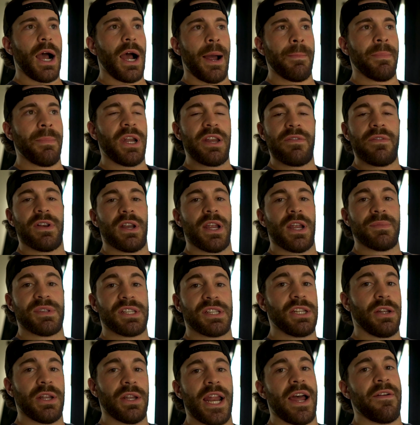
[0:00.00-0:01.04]
I'm
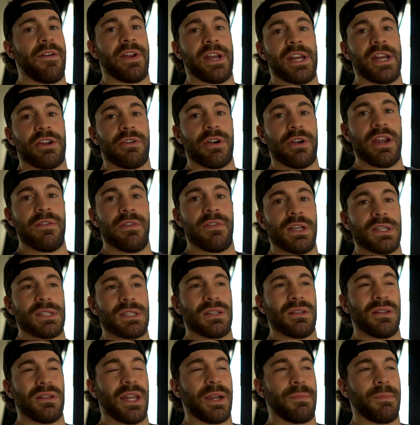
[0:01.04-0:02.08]
still not having any
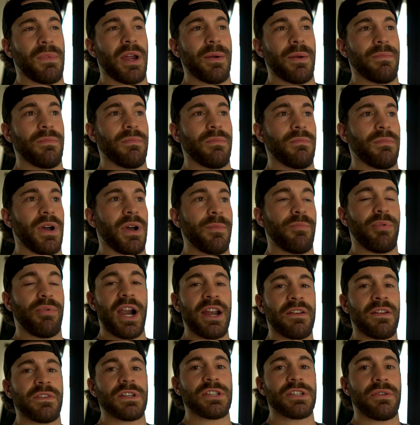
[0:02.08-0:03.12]
cravings. Like my
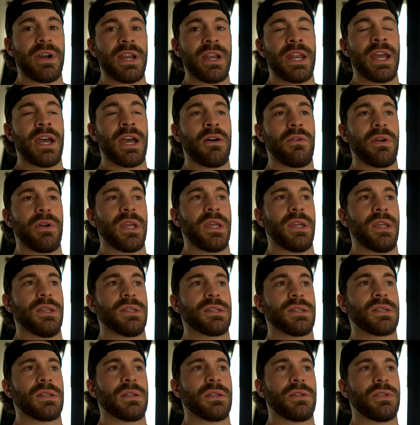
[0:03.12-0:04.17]
breakfast right now
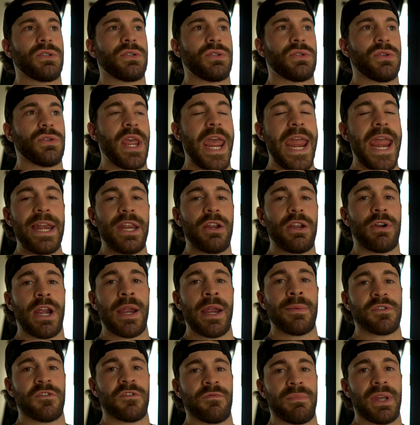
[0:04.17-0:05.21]
is 80
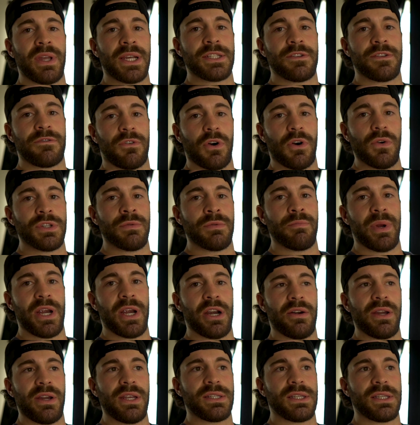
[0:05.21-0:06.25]
grams of mixed frozen
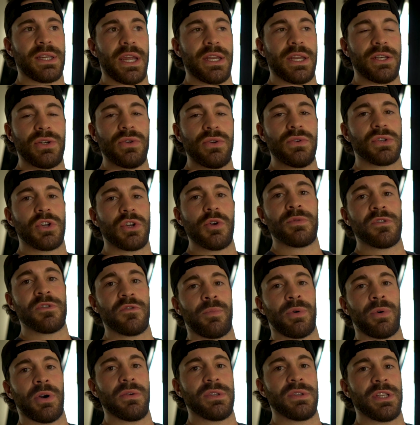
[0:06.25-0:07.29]
berries and 2 scoops
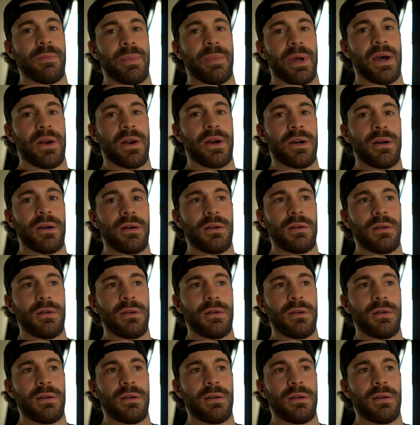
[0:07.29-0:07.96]
of protein powder,